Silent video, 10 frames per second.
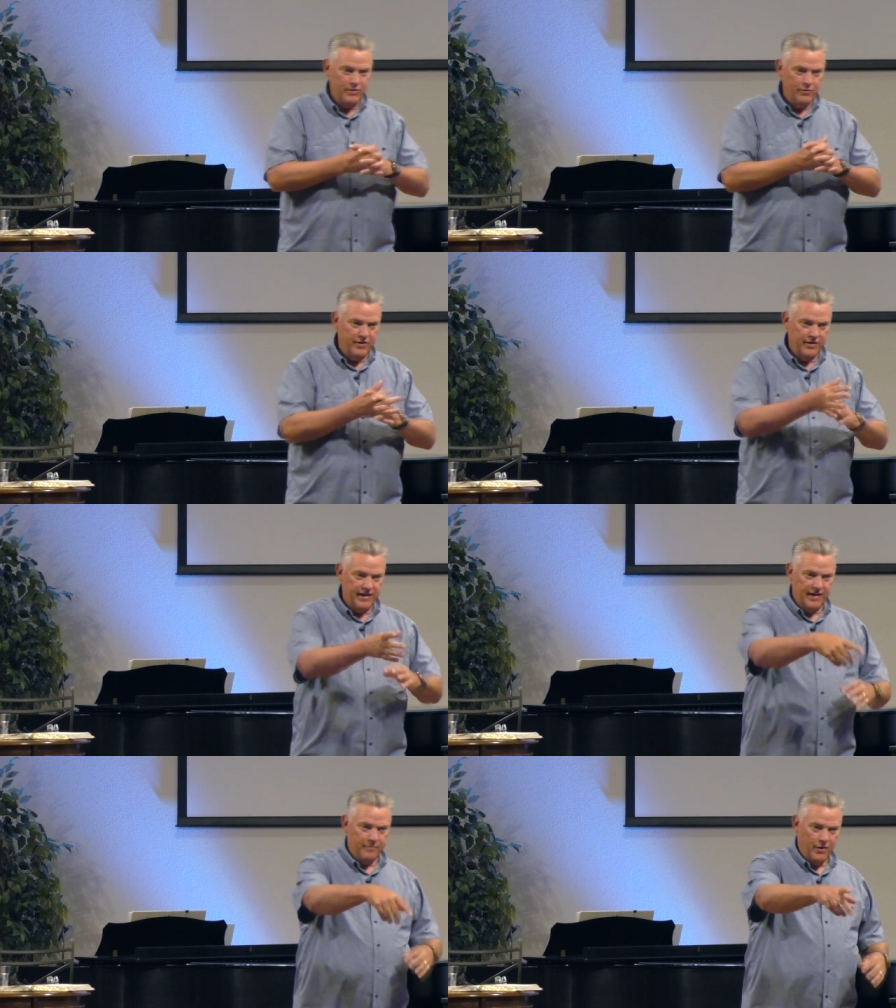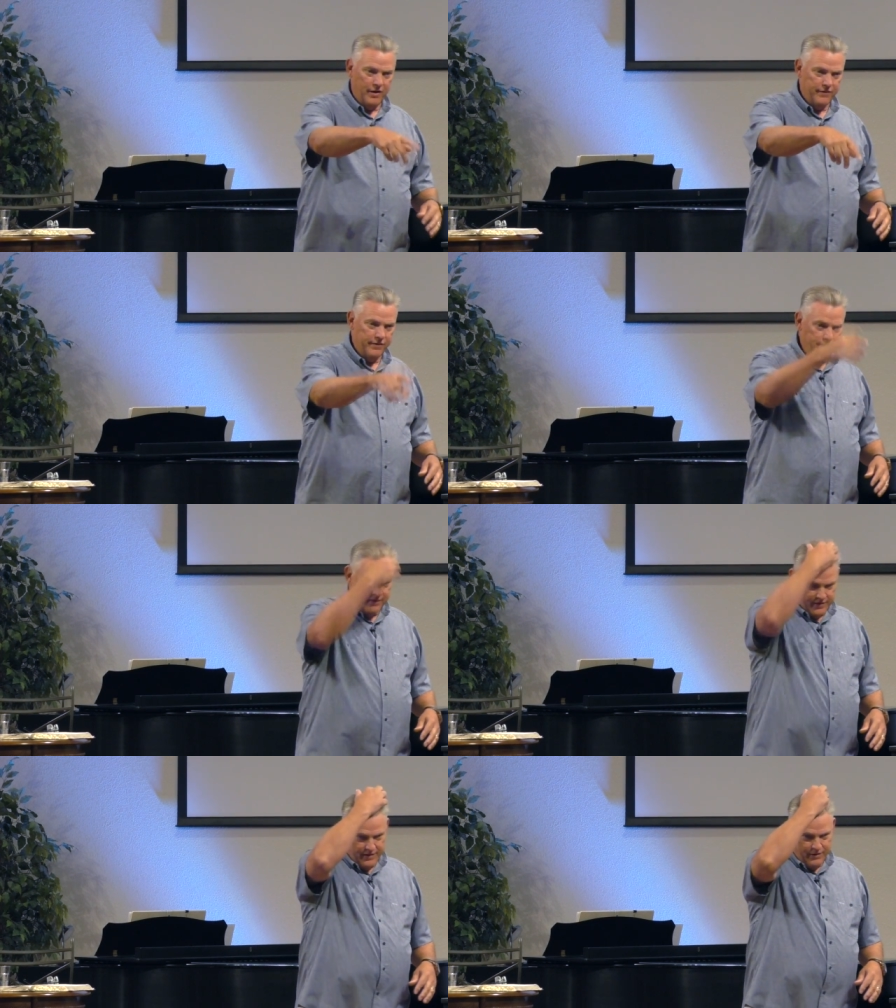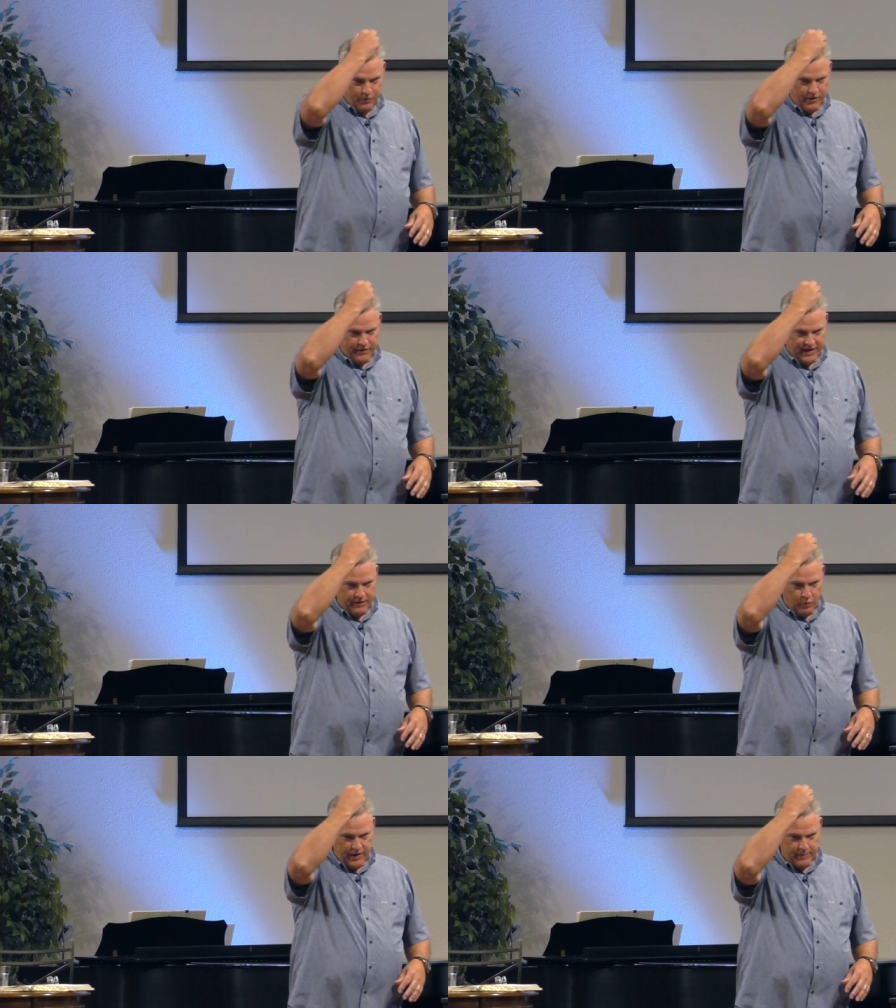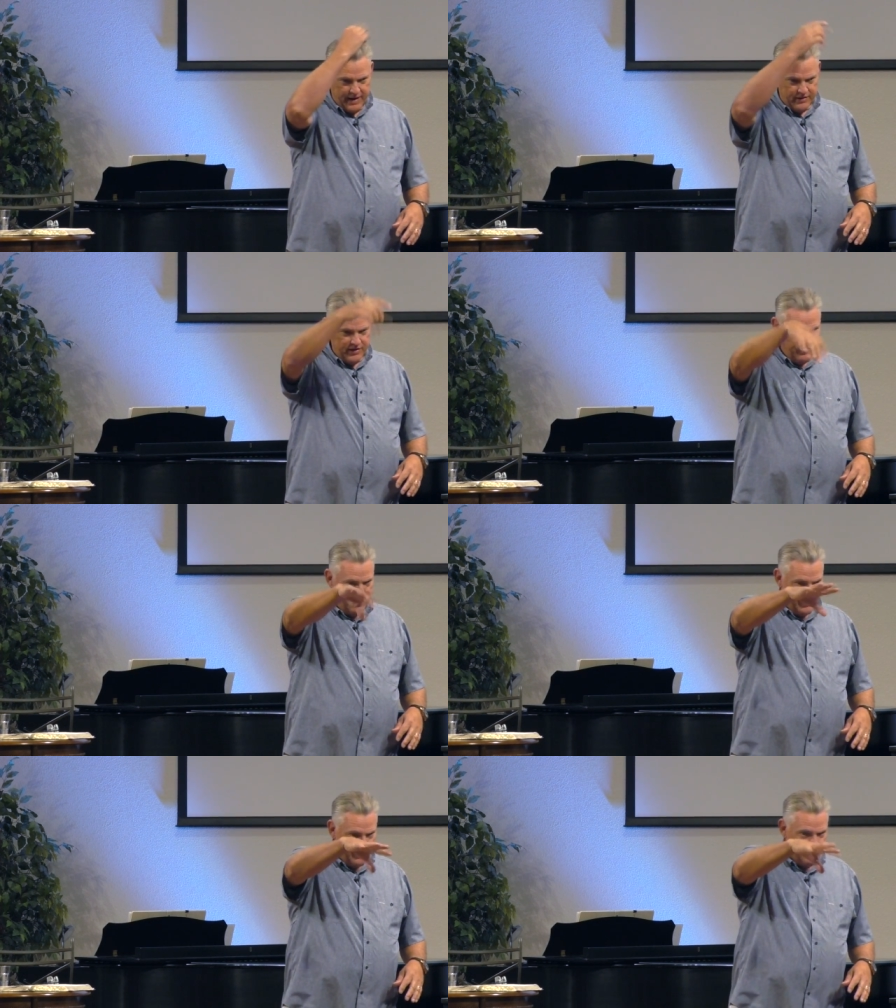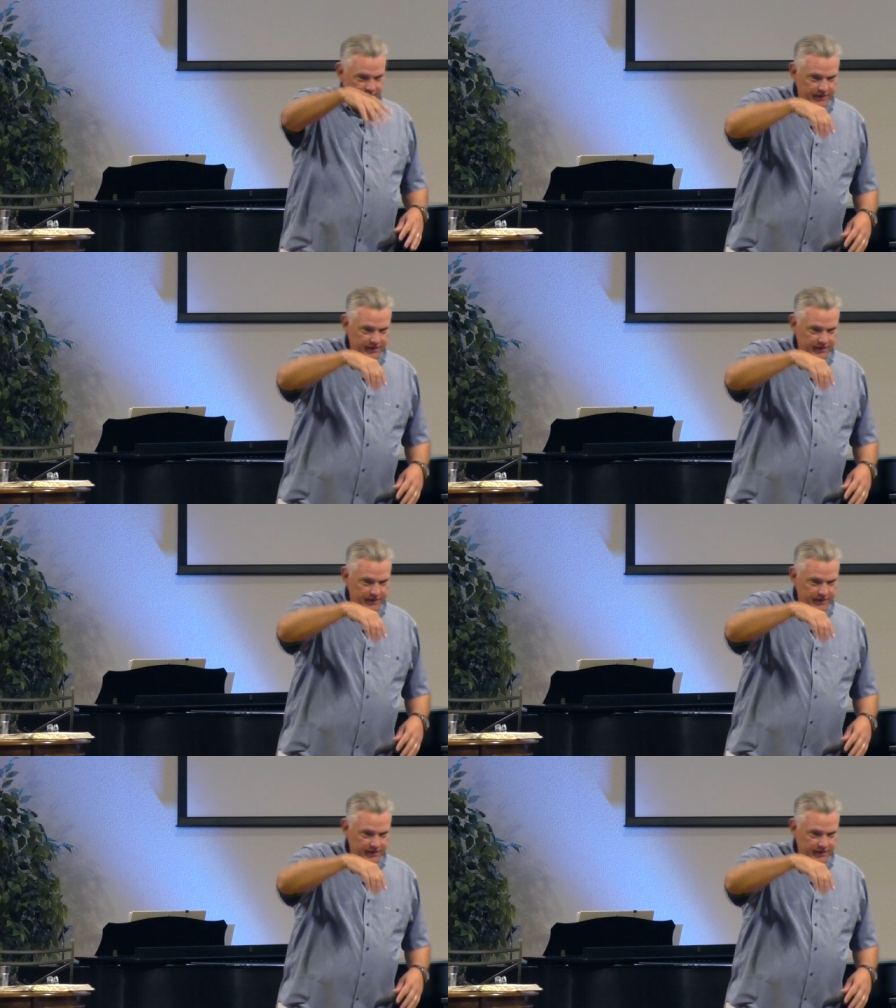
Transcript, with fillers: We were um, off of wherever that White Apache area.